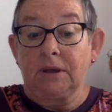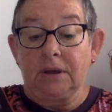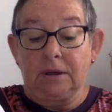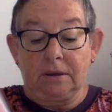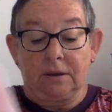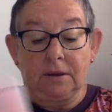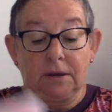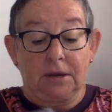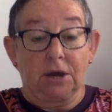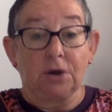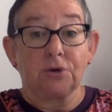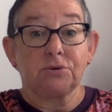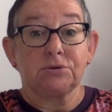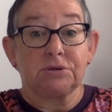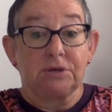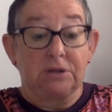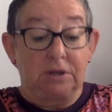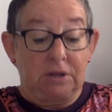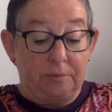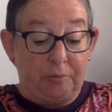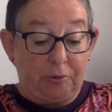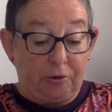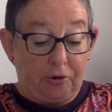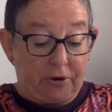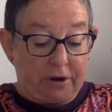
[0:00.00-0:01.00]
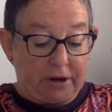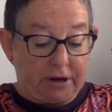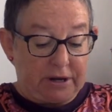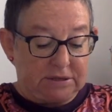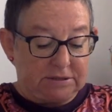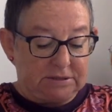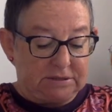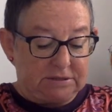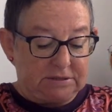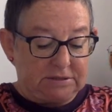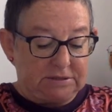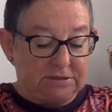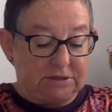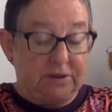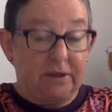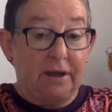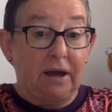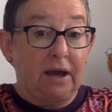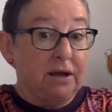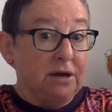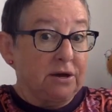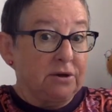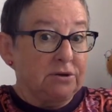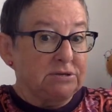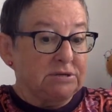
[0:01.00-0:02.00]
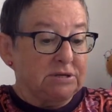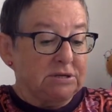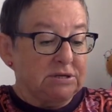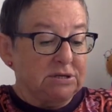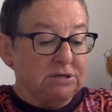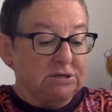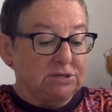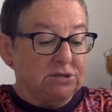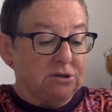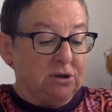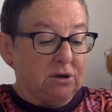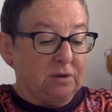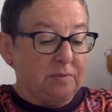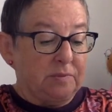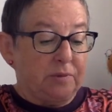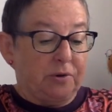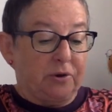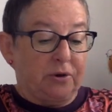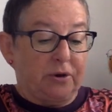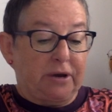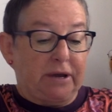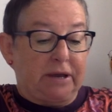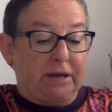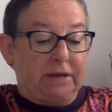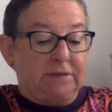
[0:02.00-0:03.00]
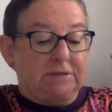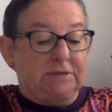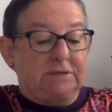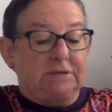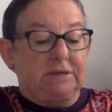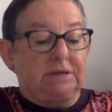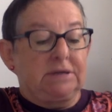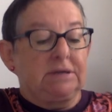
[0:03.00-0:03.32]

It goes in the pocket. So that goes in the side pocket.